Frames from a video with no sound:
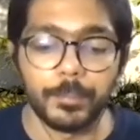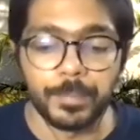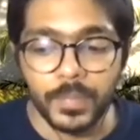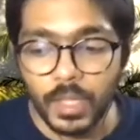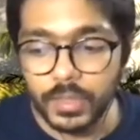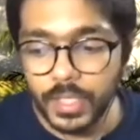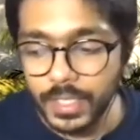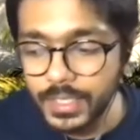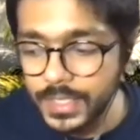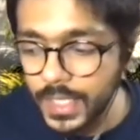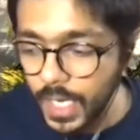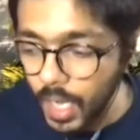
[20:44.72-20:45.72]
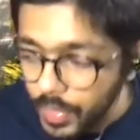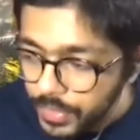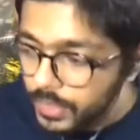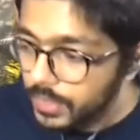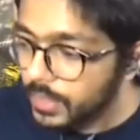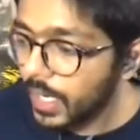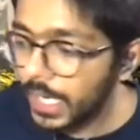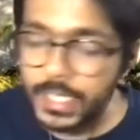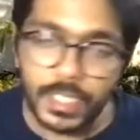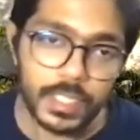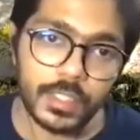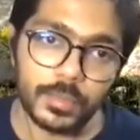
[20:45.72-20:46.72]
There is another
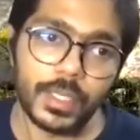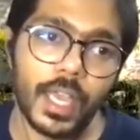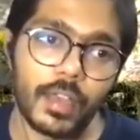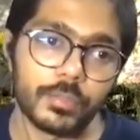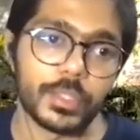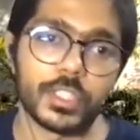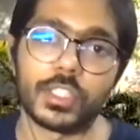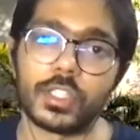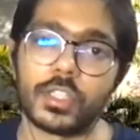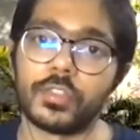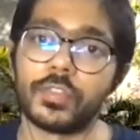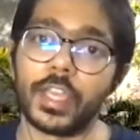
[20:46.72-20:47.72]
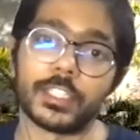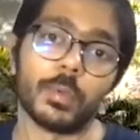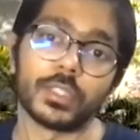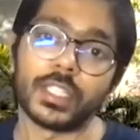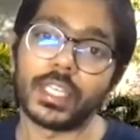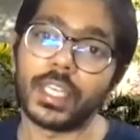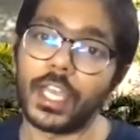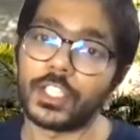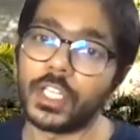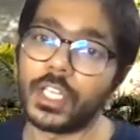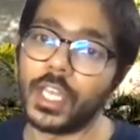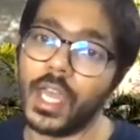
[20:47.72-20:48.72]
idea that we have, which is of exposing
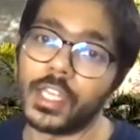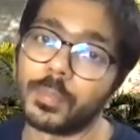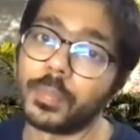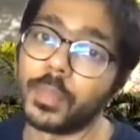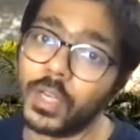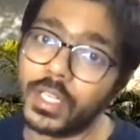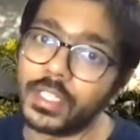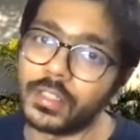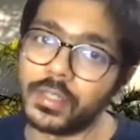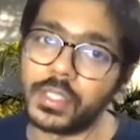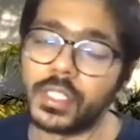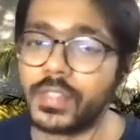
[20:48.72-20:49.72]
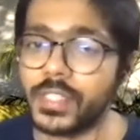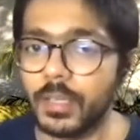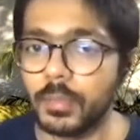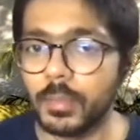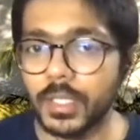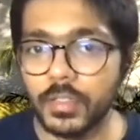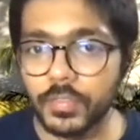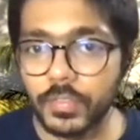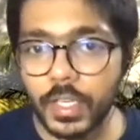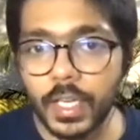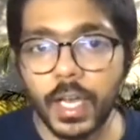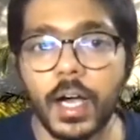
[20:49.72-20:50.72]
caching as purely a server-side primitive,
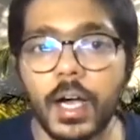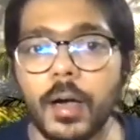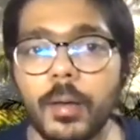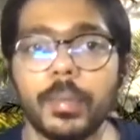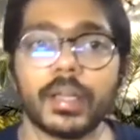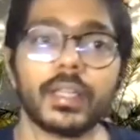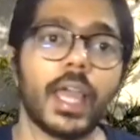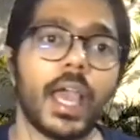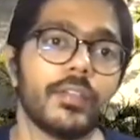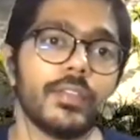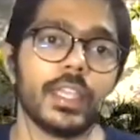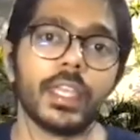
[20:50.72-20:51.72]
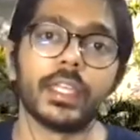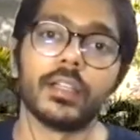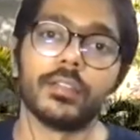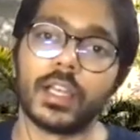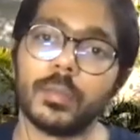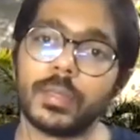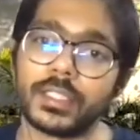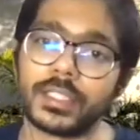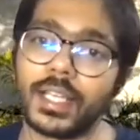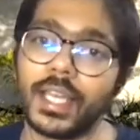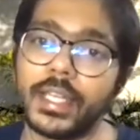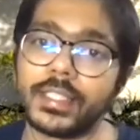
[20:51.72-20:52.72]
but having it available as a
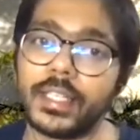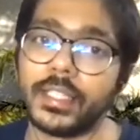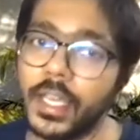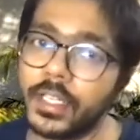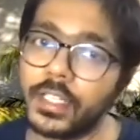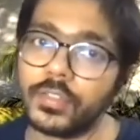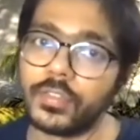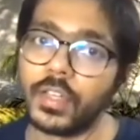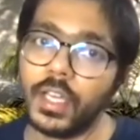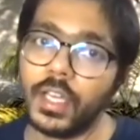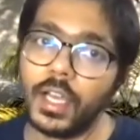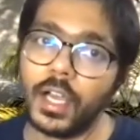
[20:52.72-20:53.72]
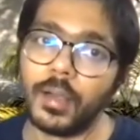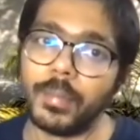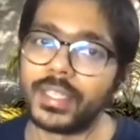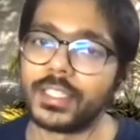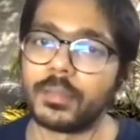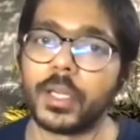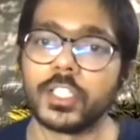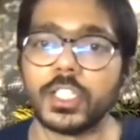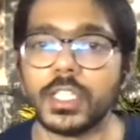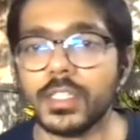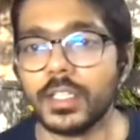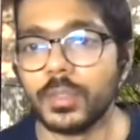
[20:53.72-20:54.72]
client-side directive makes it much
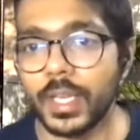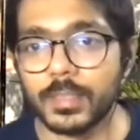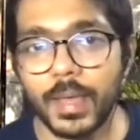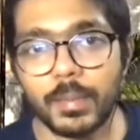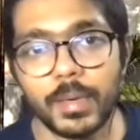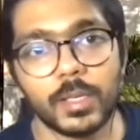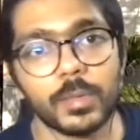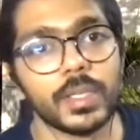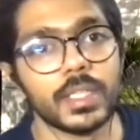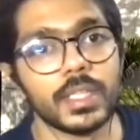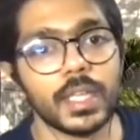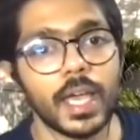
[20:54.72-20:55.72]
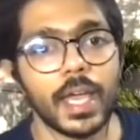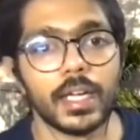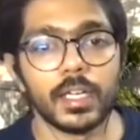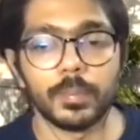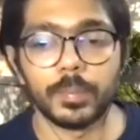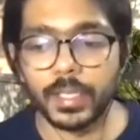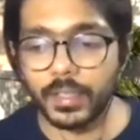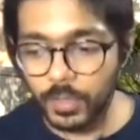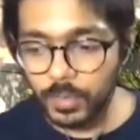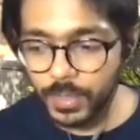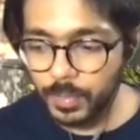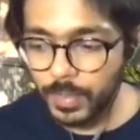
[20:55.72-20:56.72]
easier to experiment with and play
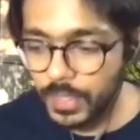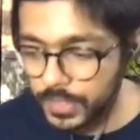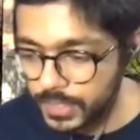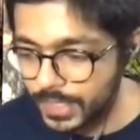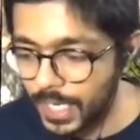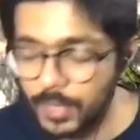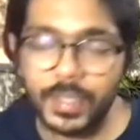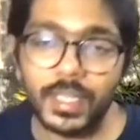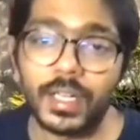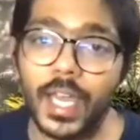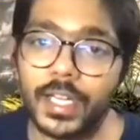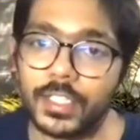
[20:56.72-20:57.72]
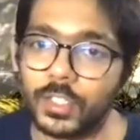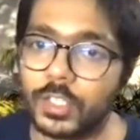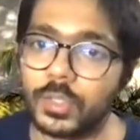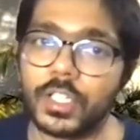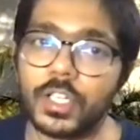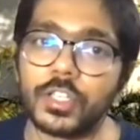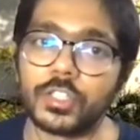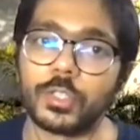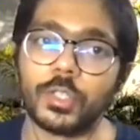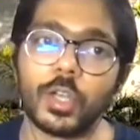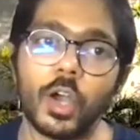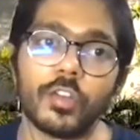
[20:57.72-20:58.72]
around with, because that way the client is also in
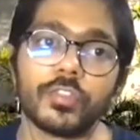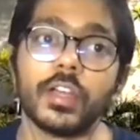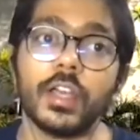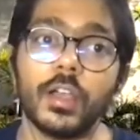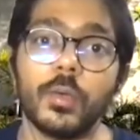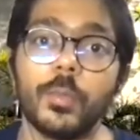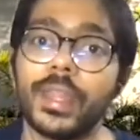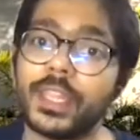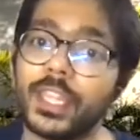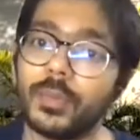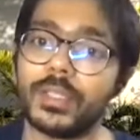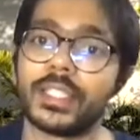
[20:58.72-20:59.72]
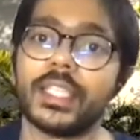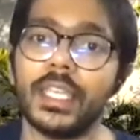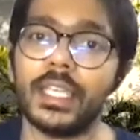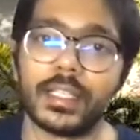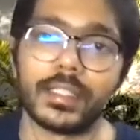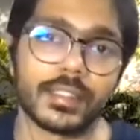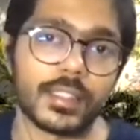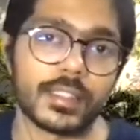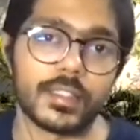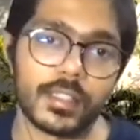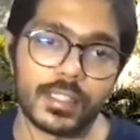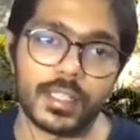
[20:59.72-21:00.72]
control of when they will see
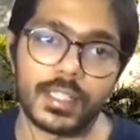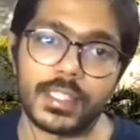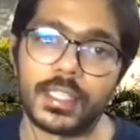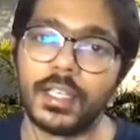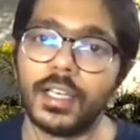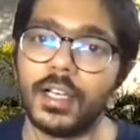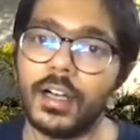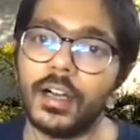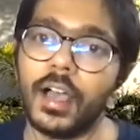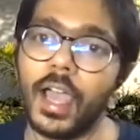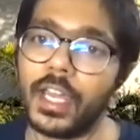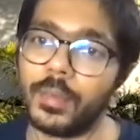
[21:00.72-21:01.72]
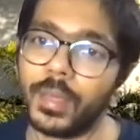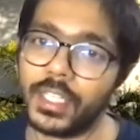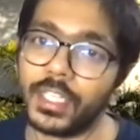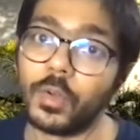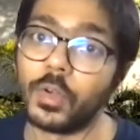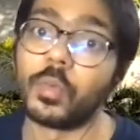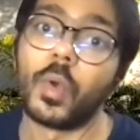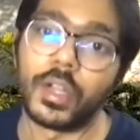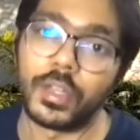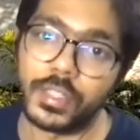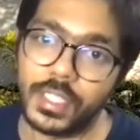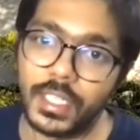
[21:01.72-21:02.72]
inconsistent results and when they don't want
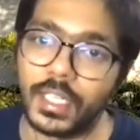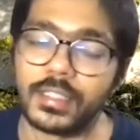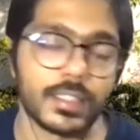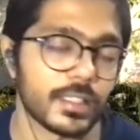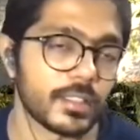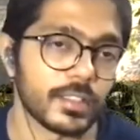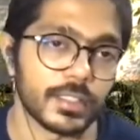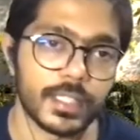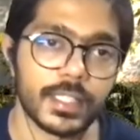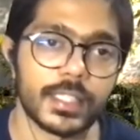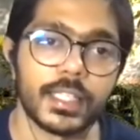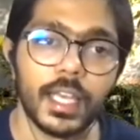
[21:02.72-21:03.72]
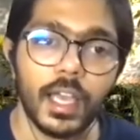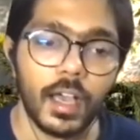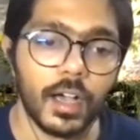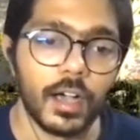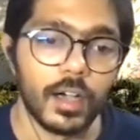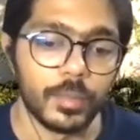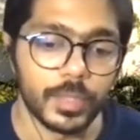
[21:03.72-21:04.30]
to see inconsistent results, which